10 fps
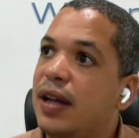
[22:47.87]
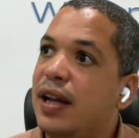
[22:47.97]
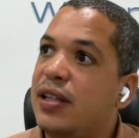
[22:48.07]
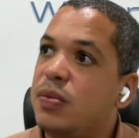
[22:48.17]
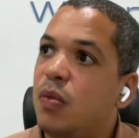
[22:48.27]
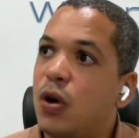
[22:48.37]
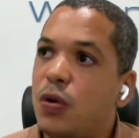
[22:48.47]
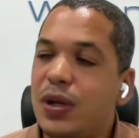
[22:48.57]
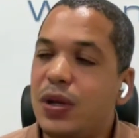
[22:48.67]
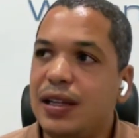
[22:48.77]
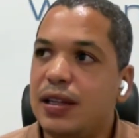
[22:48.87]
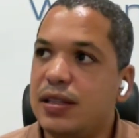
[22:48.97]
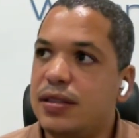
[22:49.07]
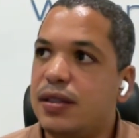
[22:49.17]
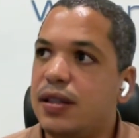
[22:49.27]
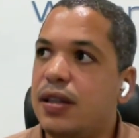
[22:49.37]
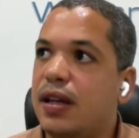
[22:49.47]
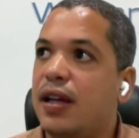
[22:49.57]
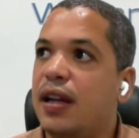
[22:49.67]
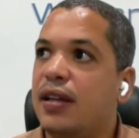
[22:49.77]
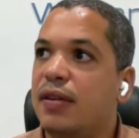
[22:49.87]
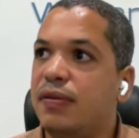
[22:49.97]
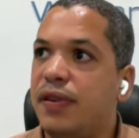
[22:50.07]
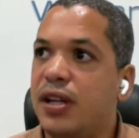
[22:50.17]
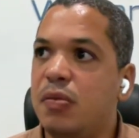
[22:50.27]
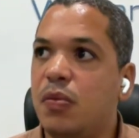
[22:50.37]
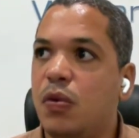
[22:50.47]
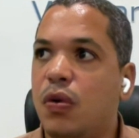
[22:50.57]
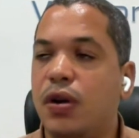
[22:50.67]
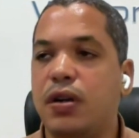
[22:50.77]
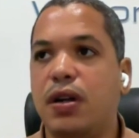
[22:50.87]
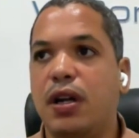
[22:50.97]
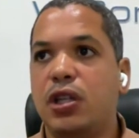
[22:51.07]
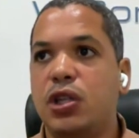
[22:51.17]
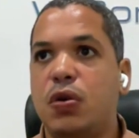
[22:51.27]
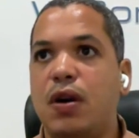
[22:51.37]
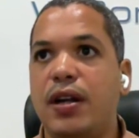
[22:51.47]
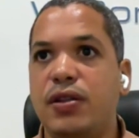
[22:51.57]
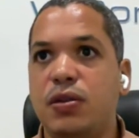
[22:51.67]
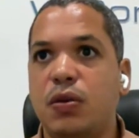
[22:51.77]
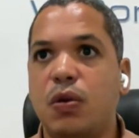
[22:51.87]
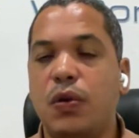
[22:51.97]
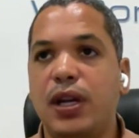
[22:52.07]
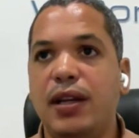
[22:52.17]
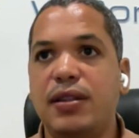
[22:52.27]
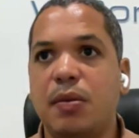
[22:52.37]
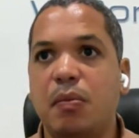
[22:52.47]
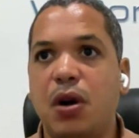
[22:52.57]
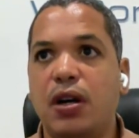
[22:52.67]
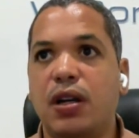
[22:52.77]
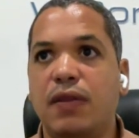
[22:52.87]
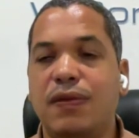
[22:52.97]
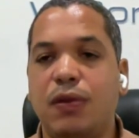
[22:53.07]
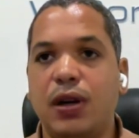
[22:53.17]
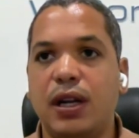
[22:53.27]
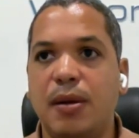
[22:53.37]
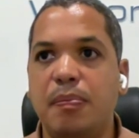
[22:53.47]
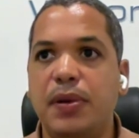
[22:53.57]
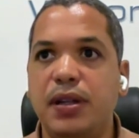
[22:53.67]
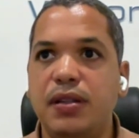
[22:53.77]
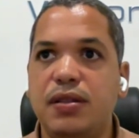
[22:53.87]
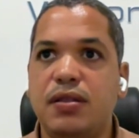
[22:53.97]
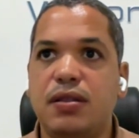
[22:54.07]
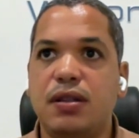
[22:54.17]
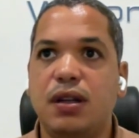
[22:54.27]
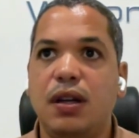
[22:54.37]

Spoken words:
It's more realistic, and I defend more trying to create a market for companies,